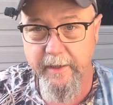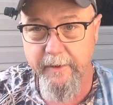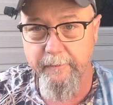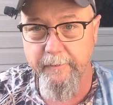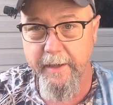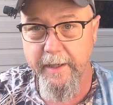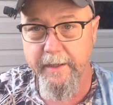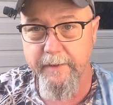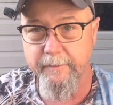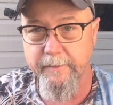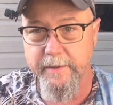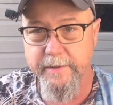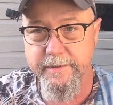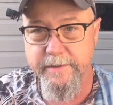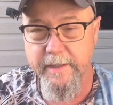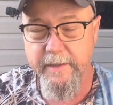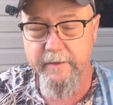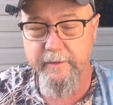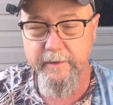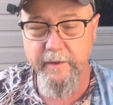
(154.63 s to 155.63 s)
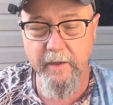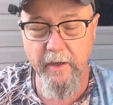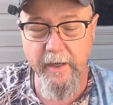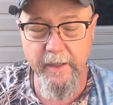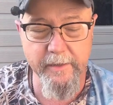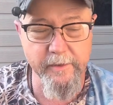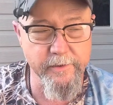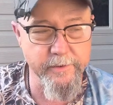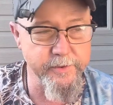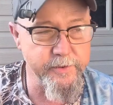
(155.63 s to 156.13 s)
have made them myself, you know, I
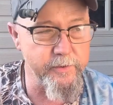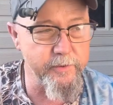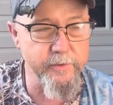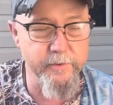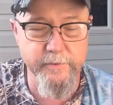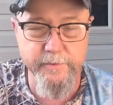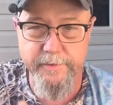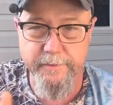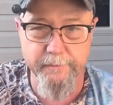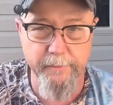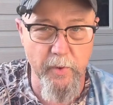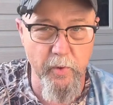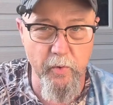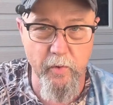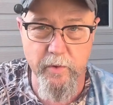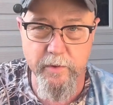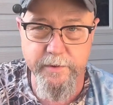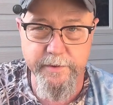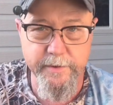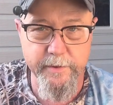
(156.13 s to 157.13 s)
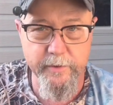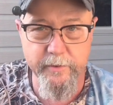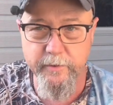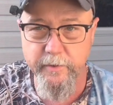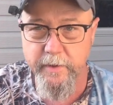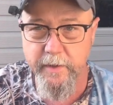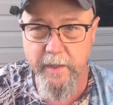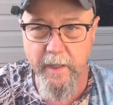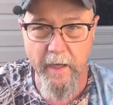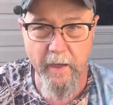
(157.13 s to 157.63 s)
could have screwed some boards to
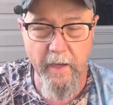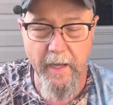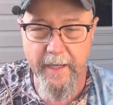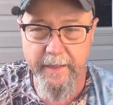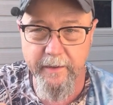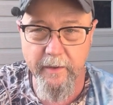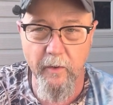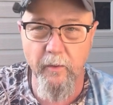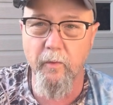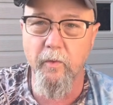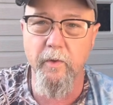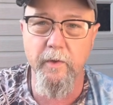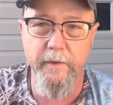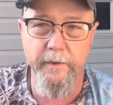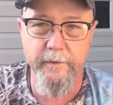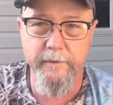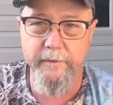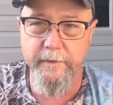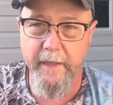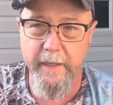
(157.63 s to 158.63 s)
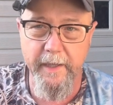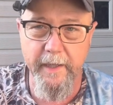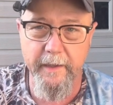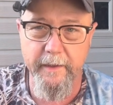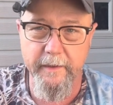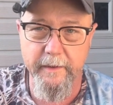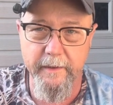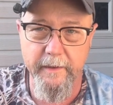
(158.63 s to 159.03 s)
it, and I don't want to do that.